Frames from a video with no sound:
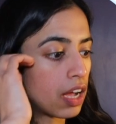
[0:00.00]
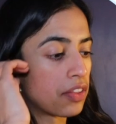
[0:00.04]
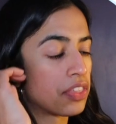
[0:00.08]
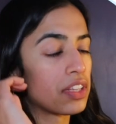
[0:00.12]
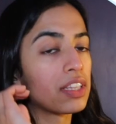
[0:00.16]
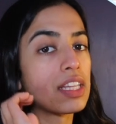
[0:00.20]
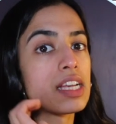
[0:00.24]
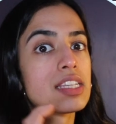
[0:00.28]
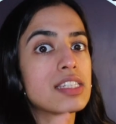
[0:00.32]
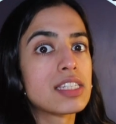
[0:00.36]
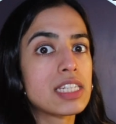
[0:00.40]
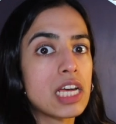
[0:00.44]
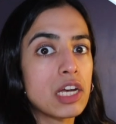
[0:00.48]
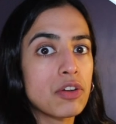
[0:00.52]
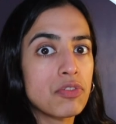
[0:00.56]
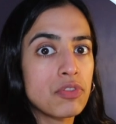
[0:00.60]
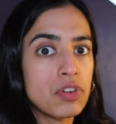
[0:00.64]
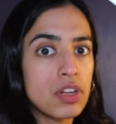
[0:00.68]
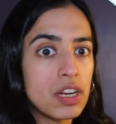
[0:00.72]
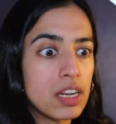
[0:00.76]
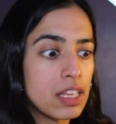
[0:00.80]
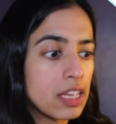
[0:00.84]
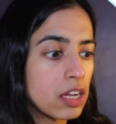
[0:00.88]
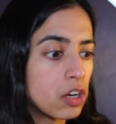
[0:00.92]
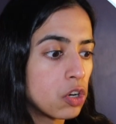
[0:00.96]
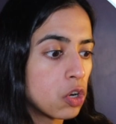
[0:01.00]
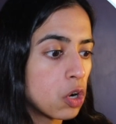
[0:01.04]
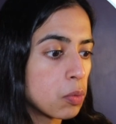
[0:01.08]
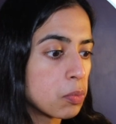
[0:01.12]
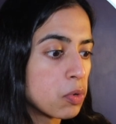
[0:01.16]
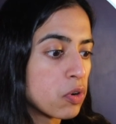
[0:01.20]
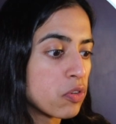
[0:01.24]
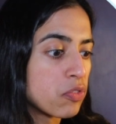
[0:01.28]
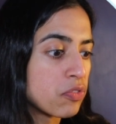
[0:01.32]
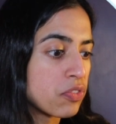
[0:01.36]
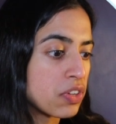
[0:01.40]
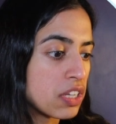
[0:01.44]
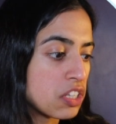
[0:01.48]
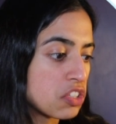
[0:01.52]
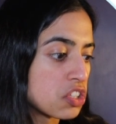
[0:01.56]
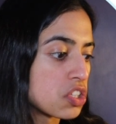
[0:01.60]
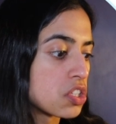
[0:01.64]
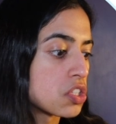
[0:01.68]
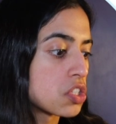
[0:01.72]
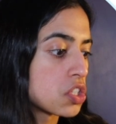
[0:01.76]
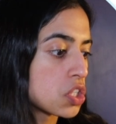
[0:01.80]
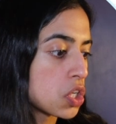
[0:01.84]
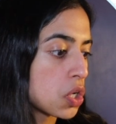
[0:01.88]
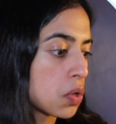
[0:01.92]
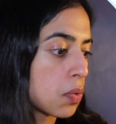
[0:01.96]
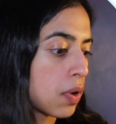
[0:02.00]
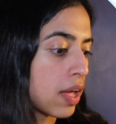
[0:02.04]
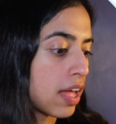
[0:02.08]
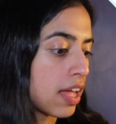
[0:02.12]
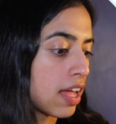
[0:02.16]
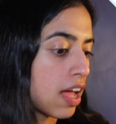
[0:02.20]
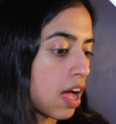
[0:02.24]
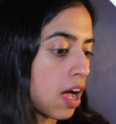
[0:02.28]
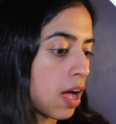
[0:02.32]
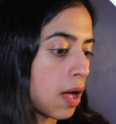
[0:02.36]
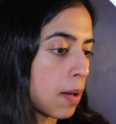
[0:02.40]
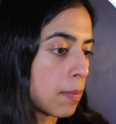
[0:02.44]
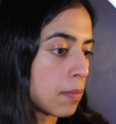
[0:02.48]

I think there's definitely a lot more features to it